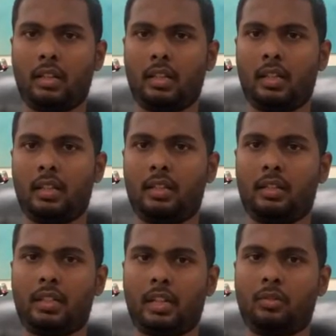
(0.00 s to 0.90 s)
So
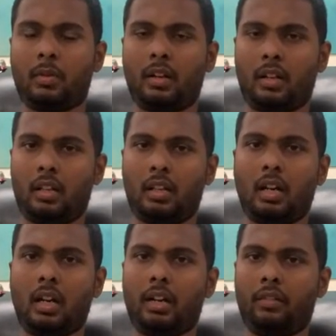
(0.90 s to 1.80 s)
that is
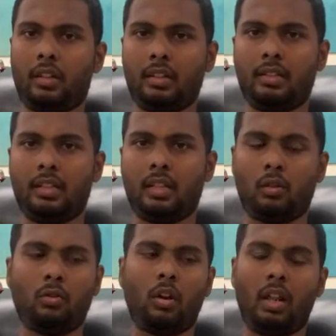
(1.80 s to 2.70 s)
500 in total
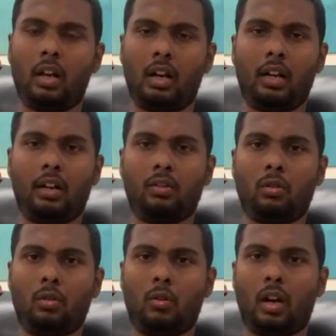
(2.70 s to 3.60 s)
and it is
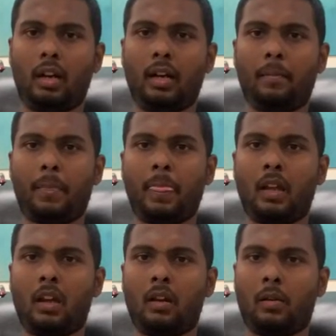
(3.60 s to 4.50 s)
10%
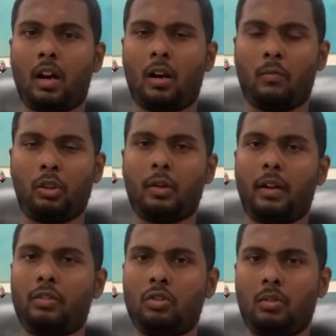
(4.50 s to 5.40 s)
of the blood in your
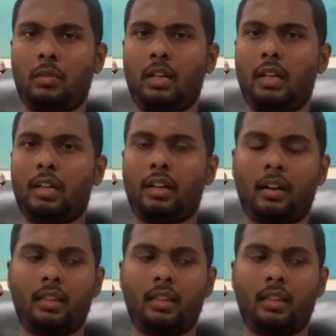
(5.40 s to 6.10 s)
whole body.